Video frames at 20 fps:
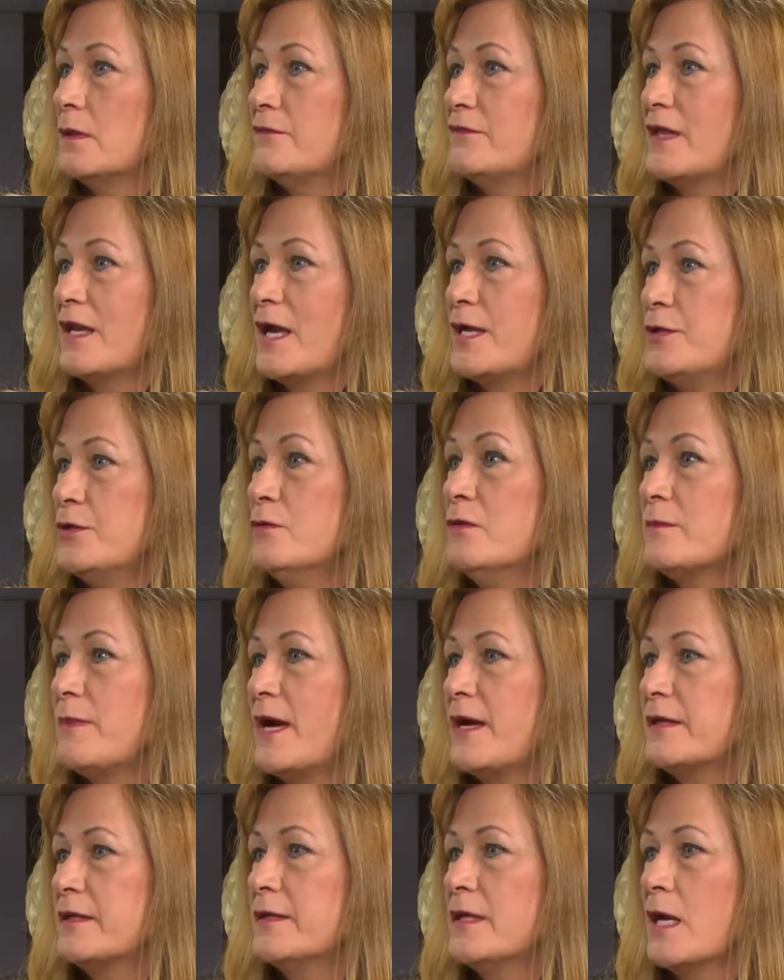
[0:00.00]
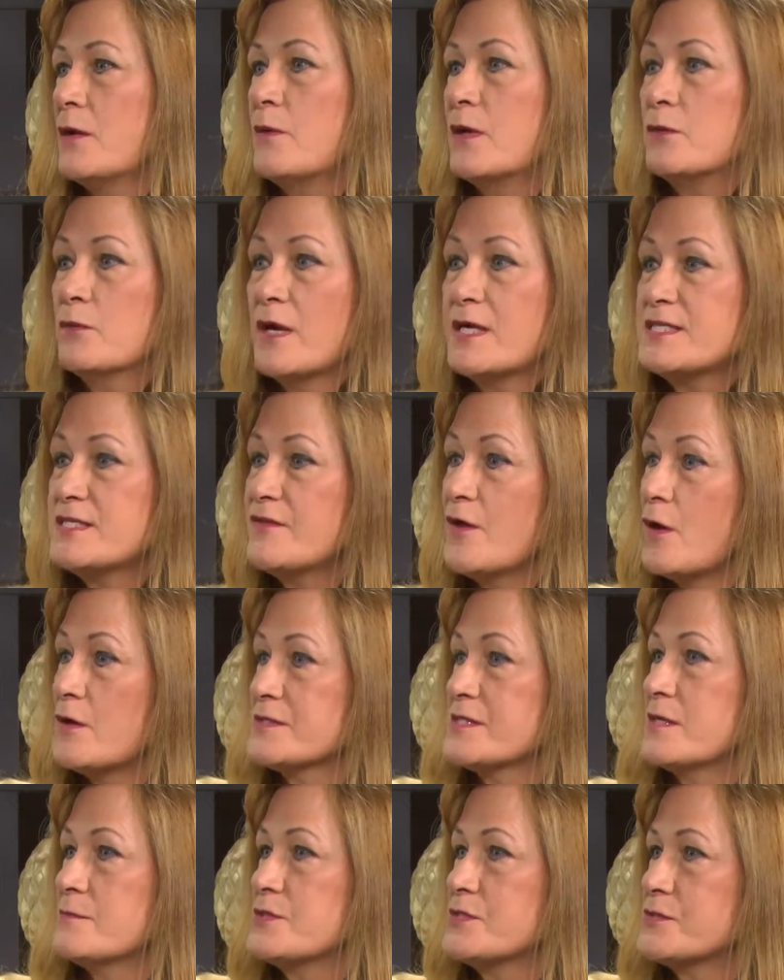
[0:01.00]
that I knew about it. And I went right to the
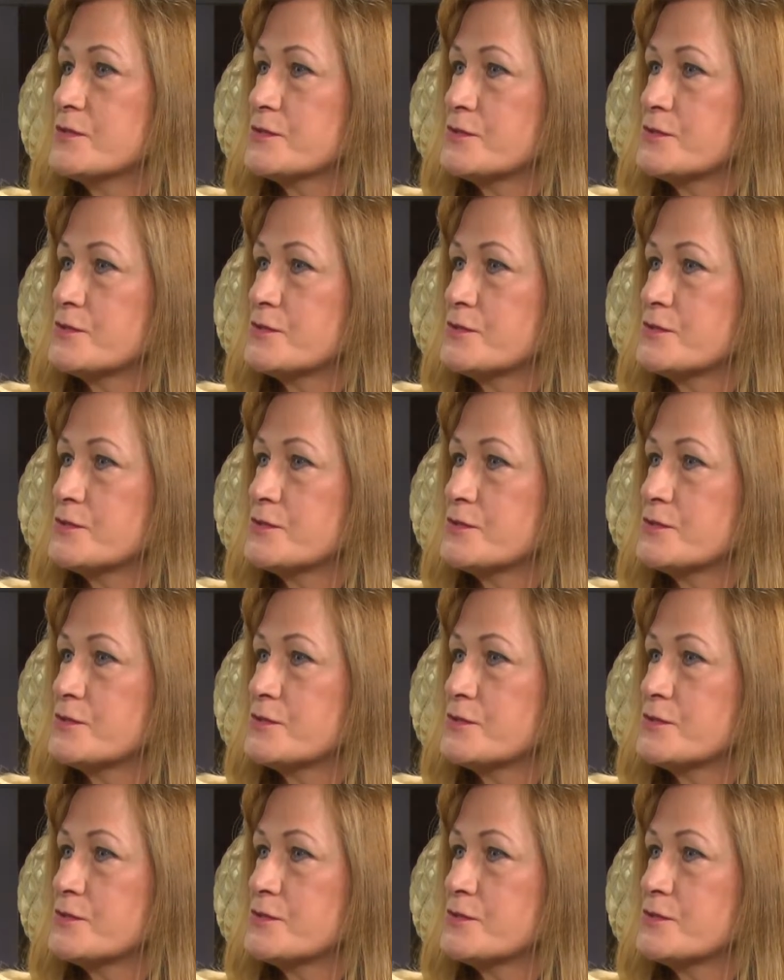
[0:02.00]
Alzheimer's